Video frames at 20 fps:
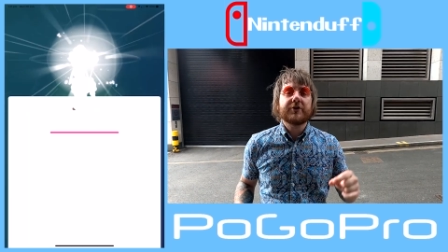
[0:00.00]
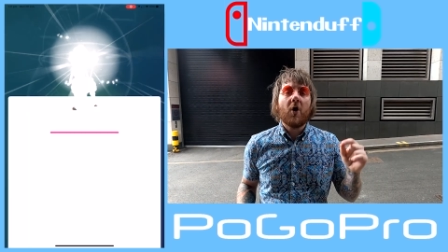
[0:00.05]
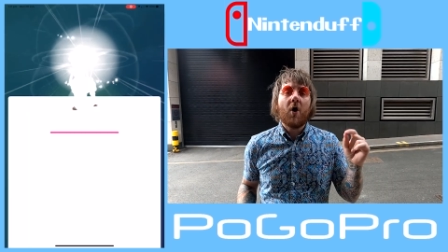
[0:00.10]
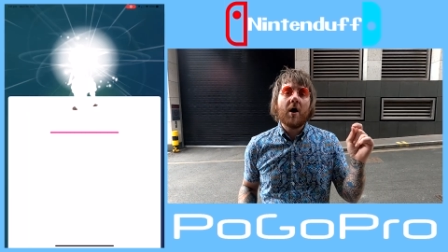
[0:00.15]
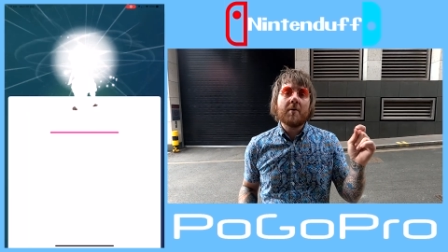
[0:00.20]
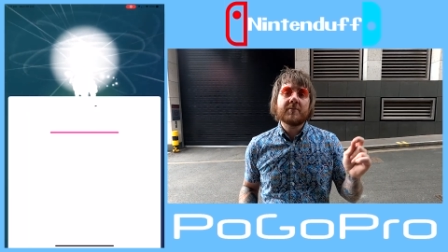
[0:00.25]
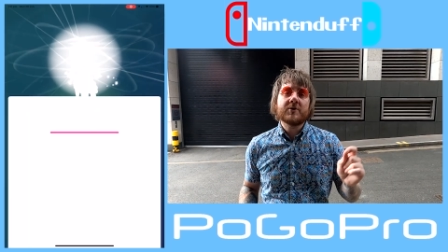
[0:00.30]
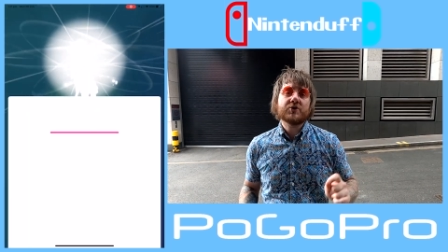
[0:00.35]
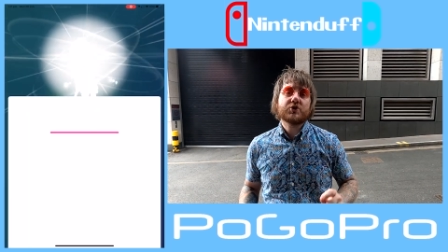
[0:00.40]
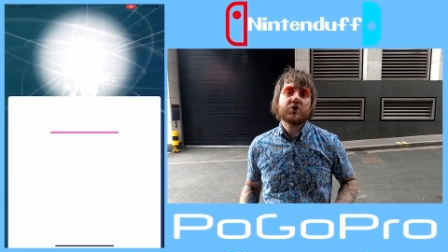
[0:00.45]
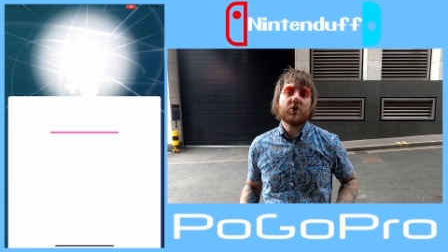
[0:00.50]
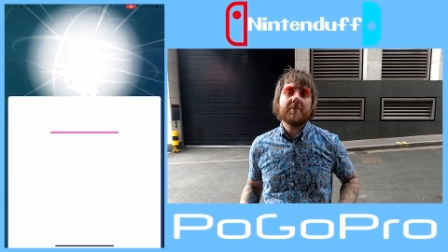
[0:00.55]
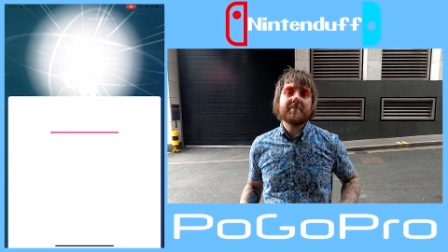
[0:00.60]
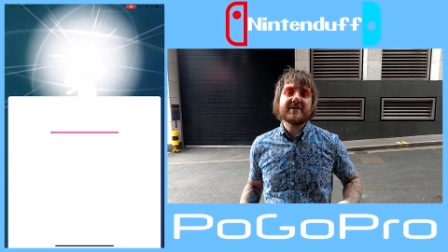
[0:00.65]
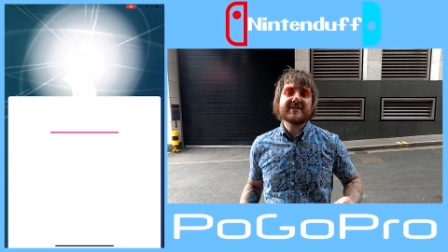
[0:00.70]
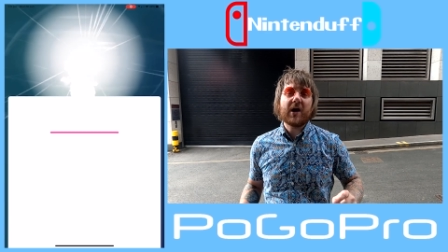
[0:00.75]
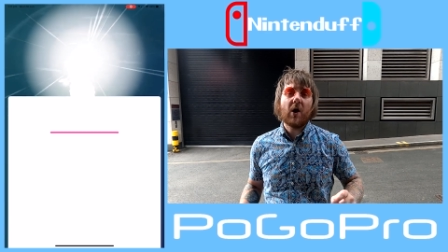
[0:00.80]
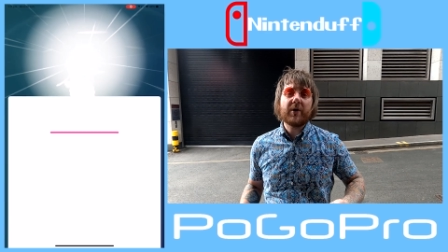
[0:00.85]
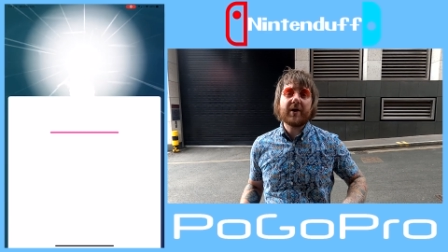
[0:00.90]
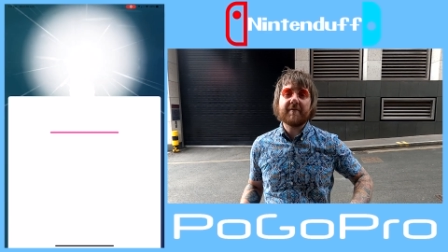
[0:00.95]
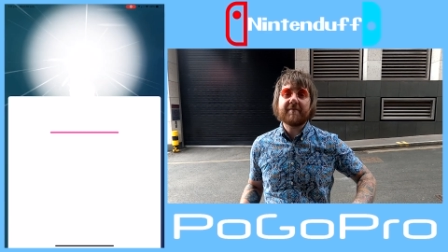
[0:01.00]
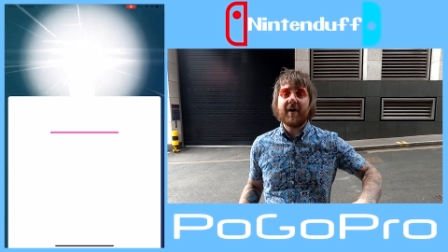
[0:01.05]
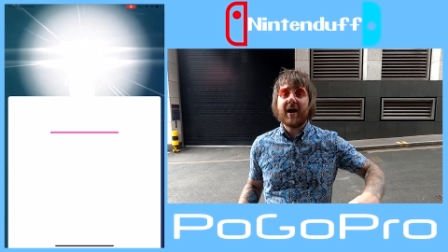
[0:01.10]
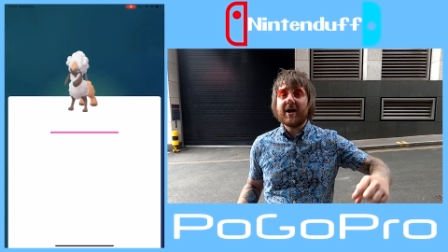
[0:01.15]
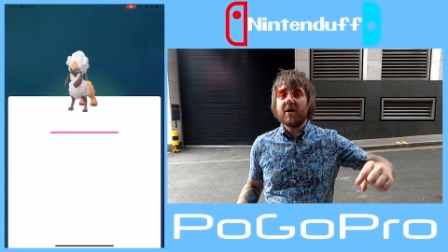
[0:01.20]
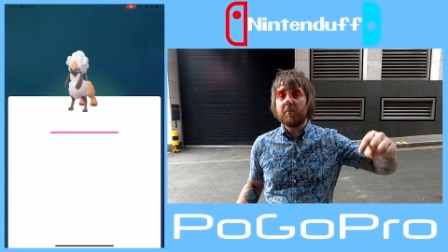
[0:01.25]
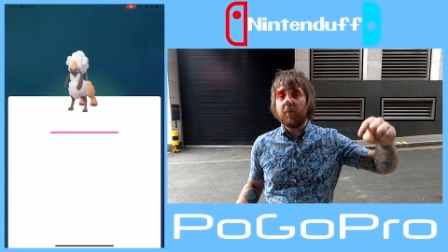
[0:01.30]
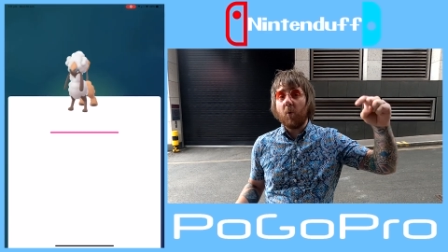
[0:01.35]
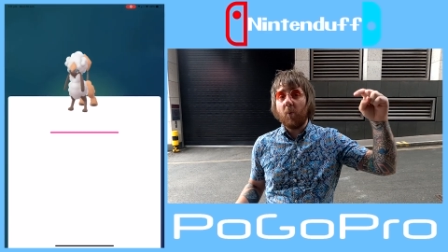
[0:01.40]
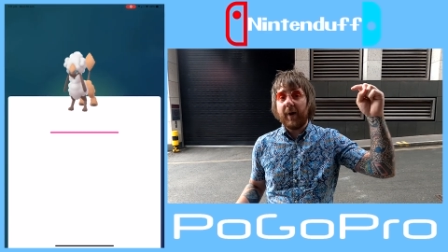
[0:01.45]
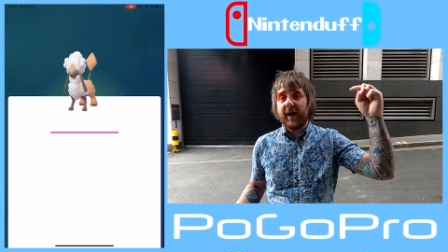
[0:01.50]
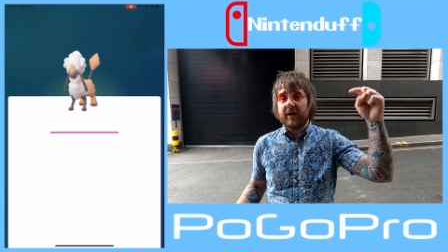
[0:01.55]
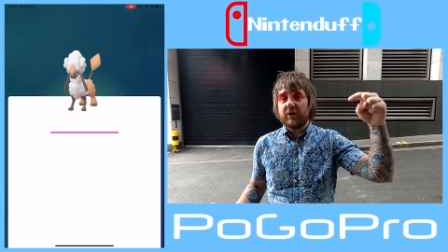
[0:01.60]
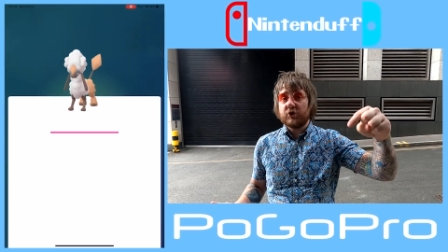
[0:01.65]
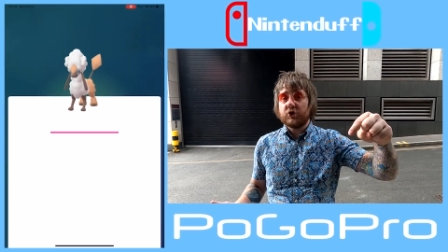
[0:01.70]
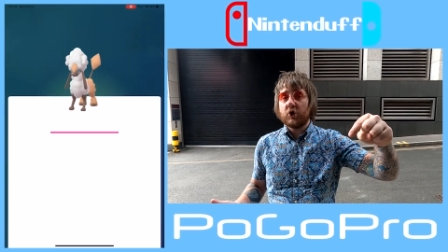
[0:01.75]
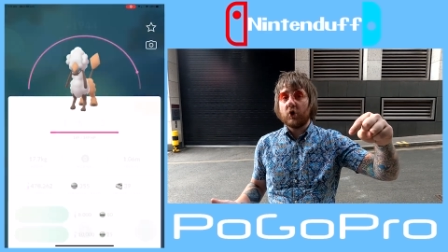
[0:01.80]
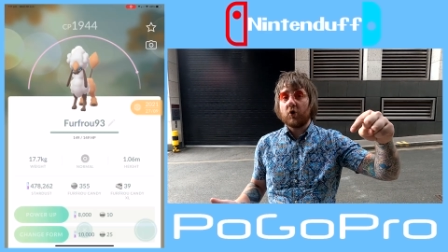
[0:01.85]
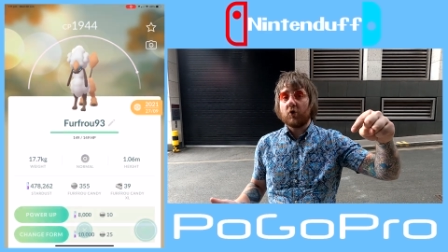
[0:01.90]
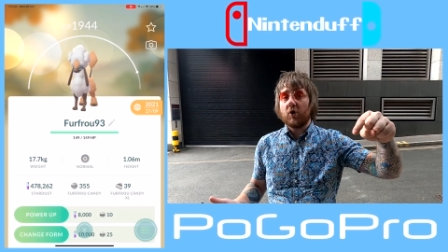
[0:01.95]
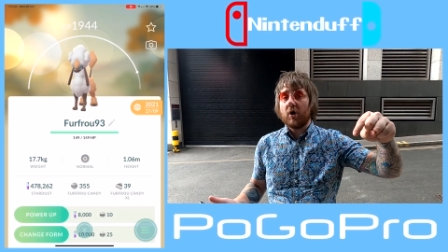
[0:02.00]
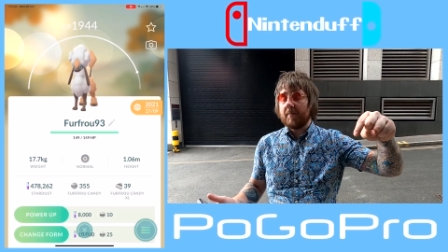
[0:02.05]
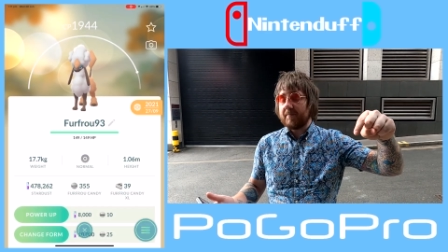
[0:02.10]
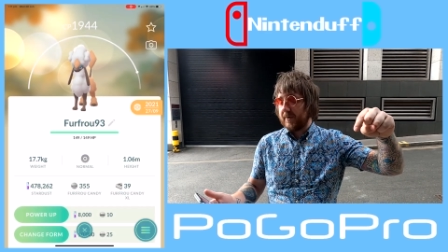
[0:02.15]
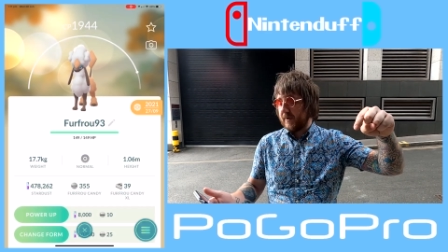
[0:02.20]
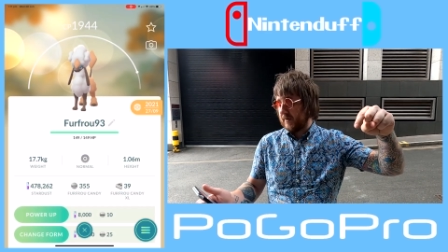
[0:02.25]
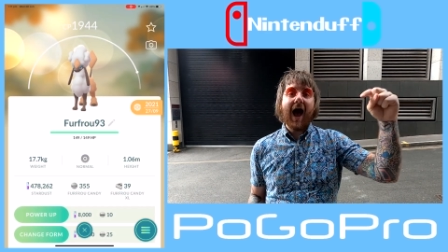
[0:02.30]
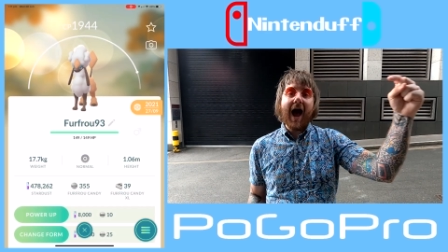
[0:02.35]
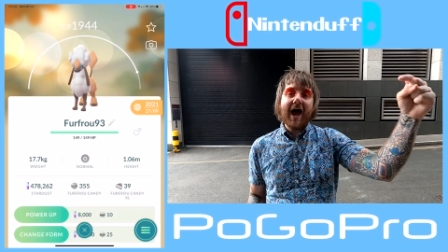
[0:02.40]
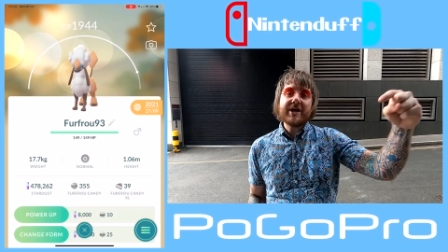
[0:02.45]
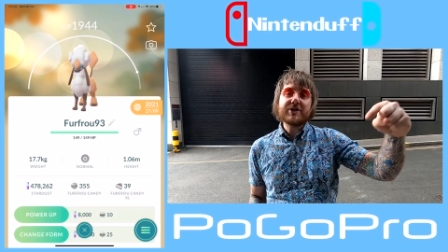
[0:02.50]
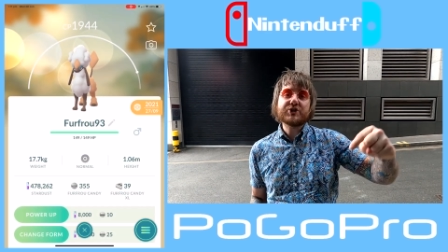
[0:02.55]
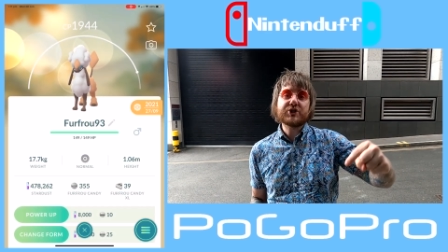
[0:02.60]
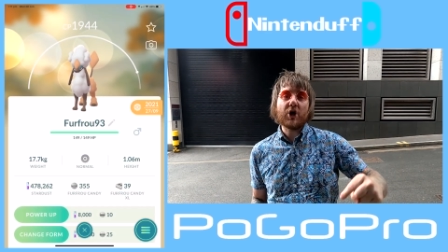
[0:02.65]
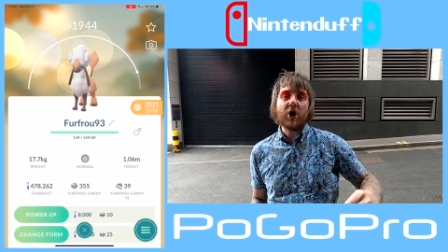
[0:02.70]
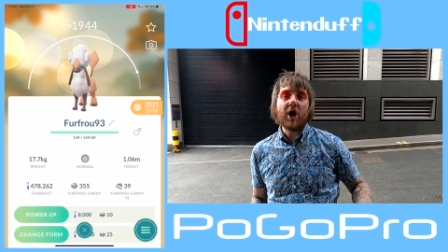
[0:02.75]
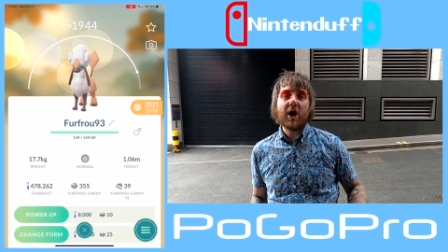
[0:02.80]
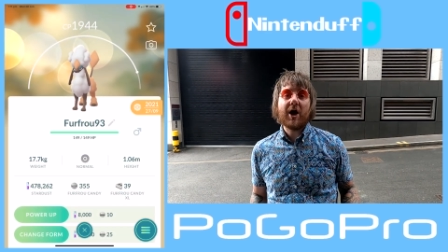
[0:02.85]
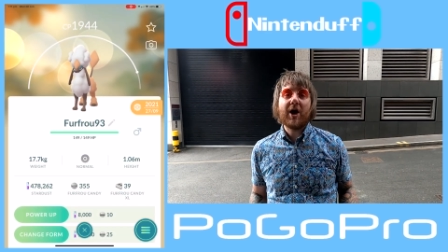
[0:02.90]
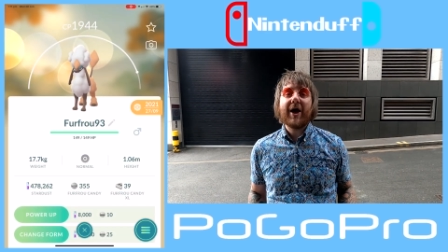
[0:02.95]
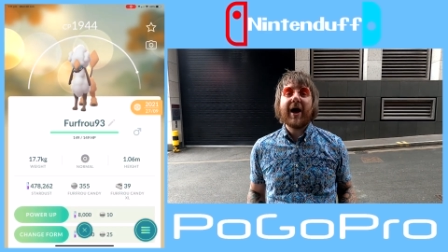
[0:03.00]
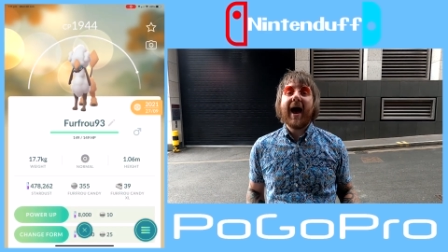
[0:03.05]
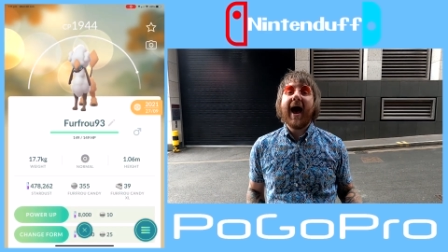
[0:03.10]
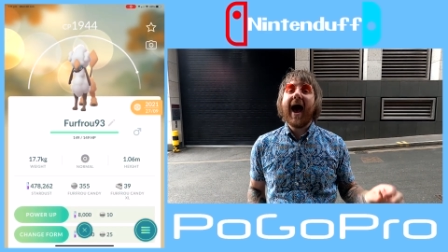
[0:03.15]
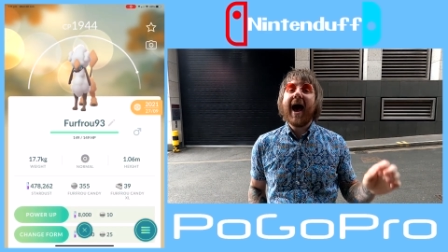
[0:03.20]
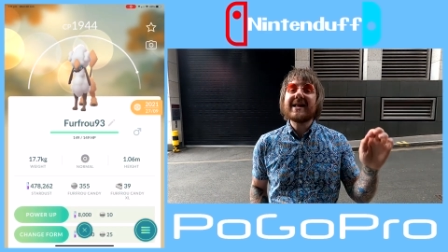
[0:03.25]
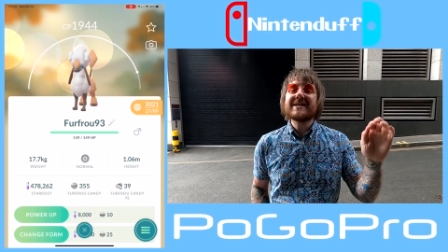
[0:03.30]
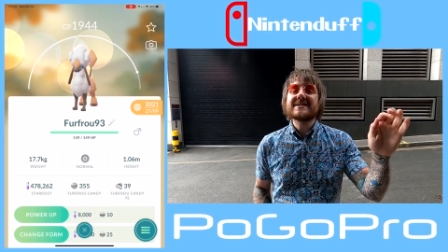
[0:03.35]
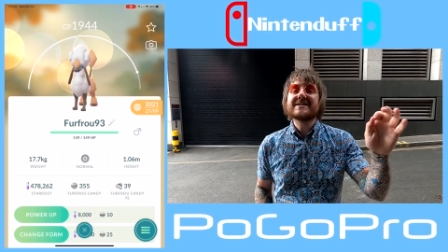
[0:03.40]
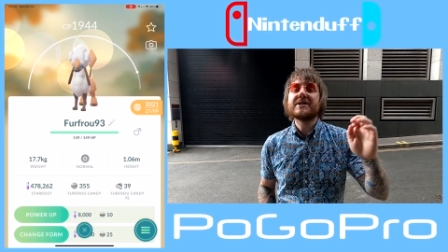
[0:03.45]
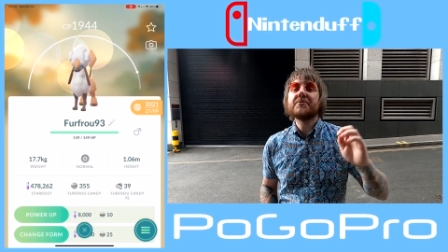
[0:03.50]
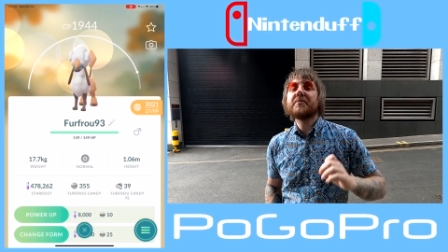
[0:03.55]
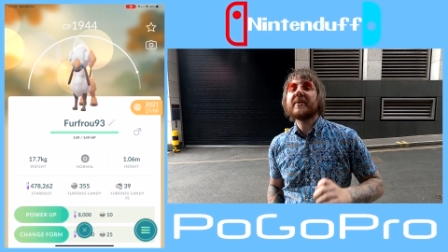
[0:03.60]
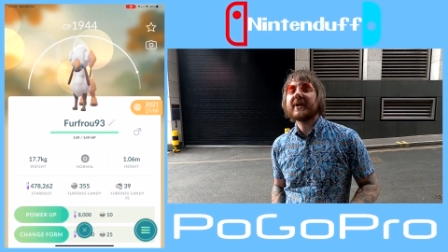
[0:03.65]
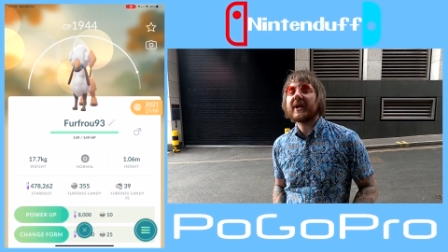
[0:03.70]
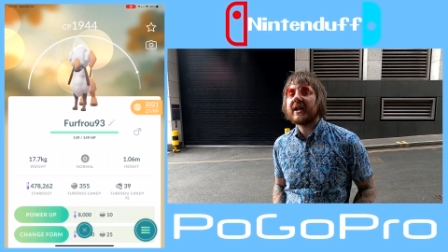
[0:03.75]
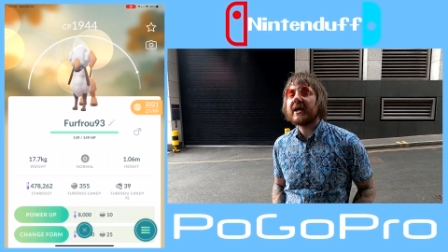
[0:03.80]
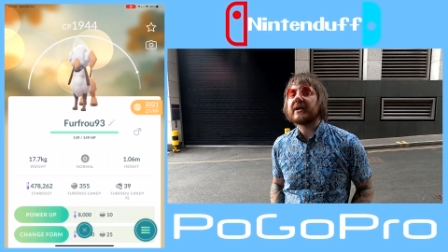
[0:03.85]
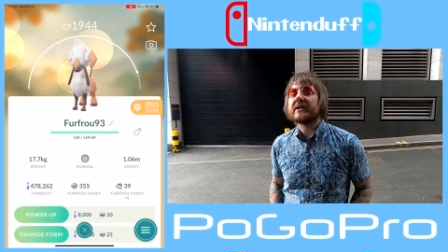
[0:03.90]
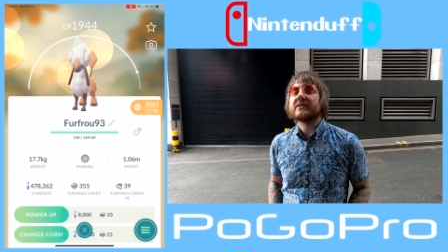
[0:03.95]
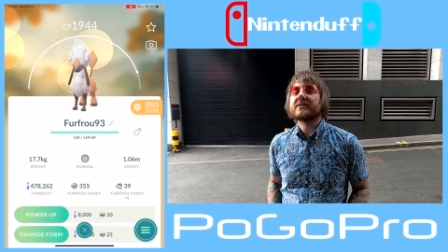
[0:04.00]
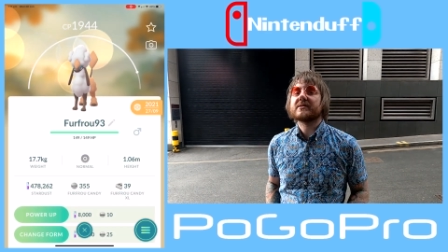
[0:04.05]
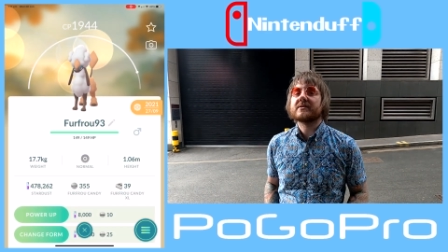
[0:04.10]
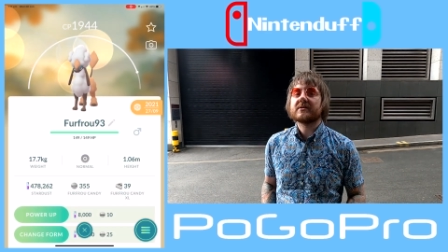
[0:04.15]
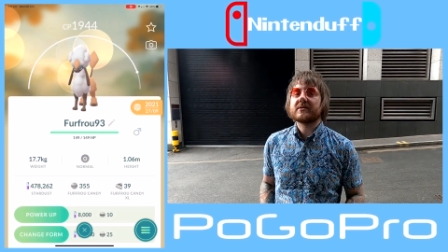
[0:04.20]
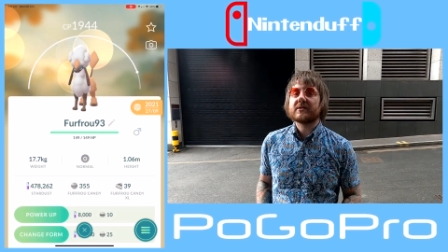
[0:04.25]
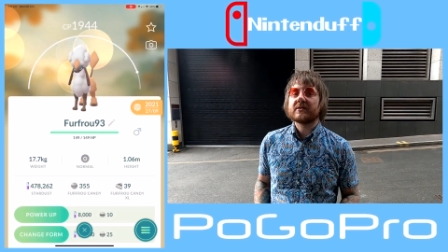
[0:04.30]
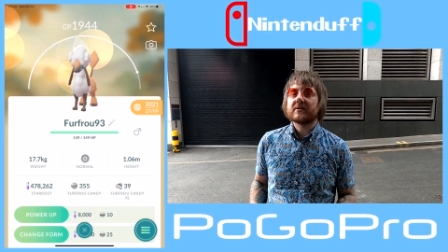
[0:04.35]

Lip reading: diamond trim is only available in Europe, Asia and the Middle East.